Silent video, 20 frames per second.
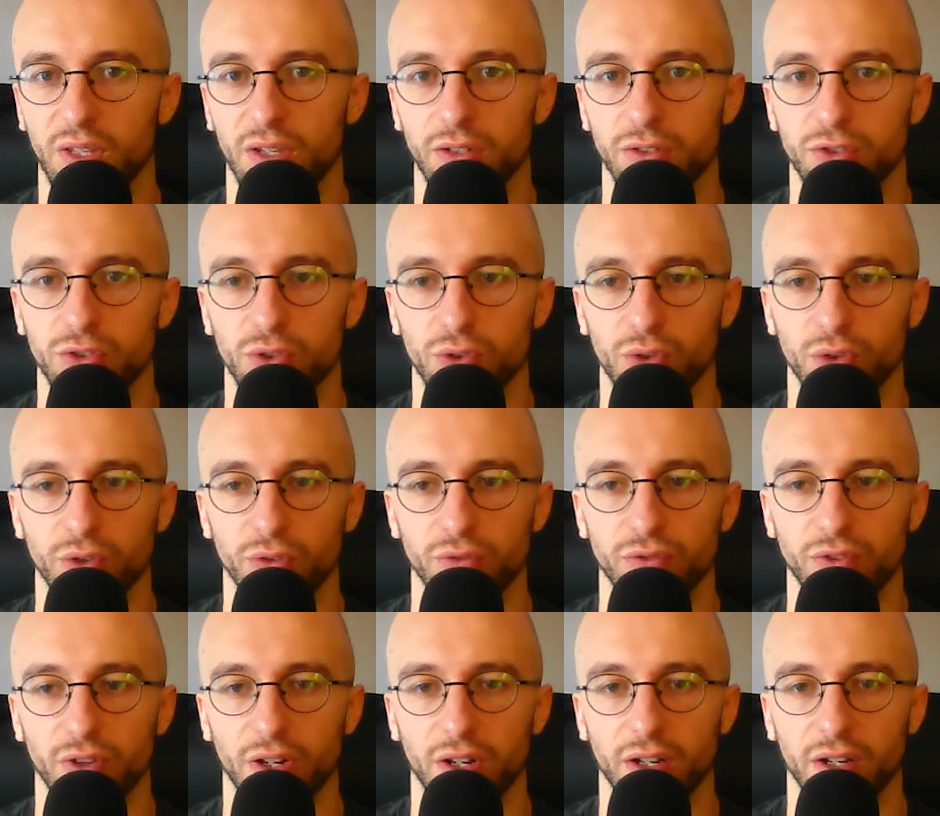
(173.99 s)
sort
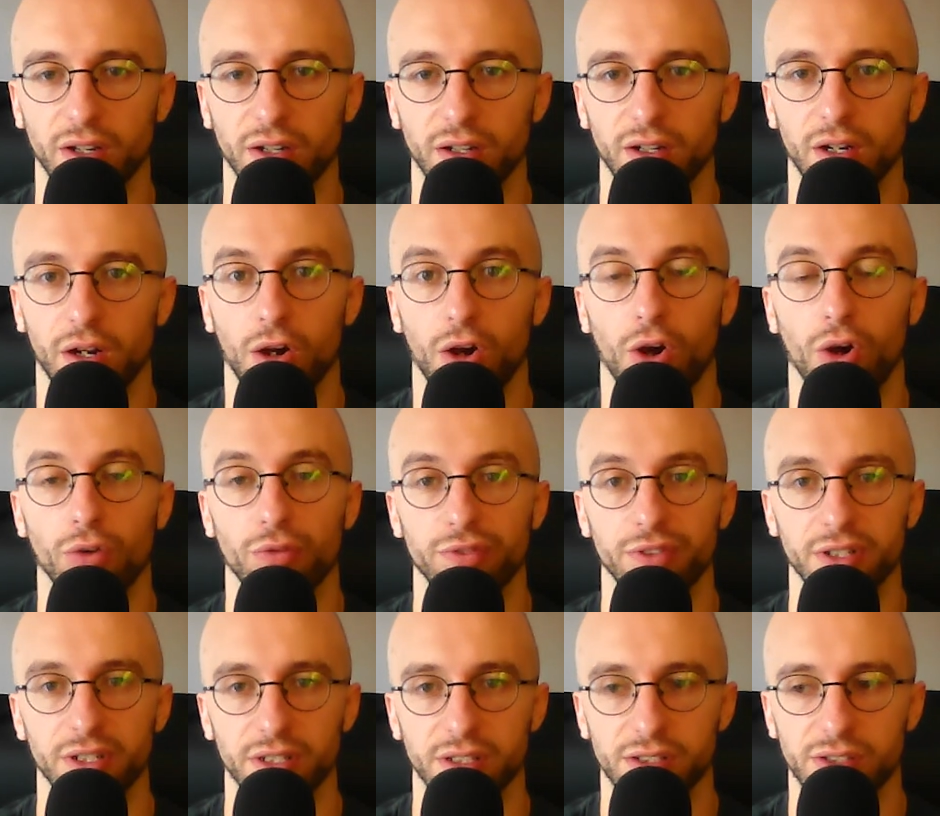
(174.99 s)
of uh,
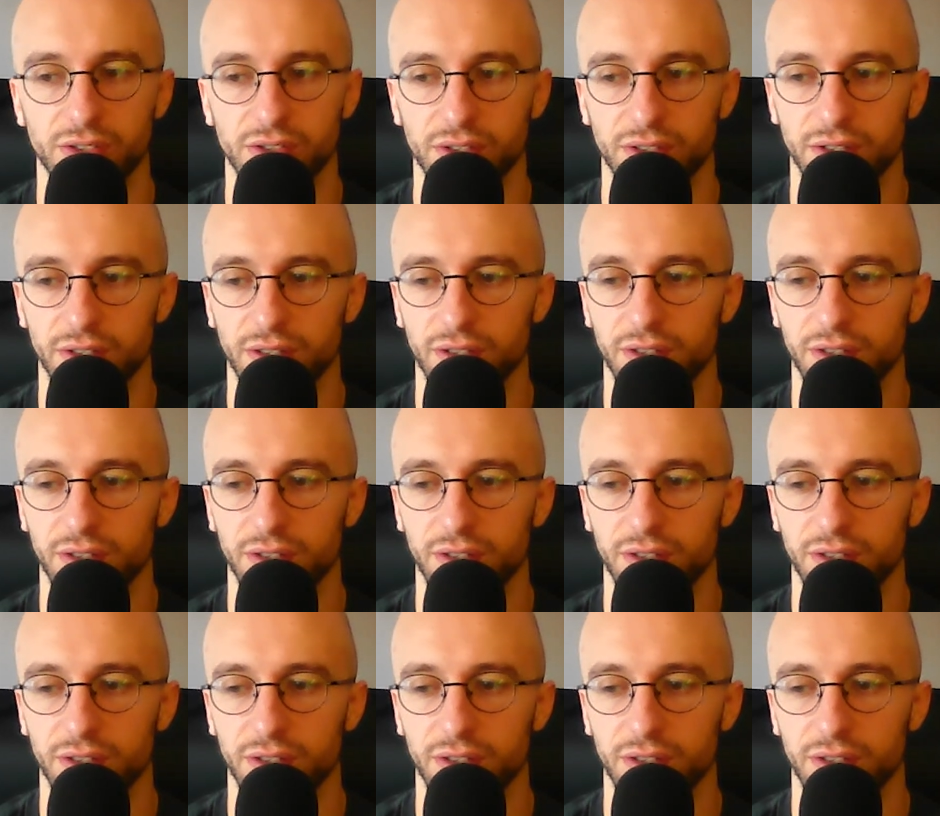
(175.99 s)
obvious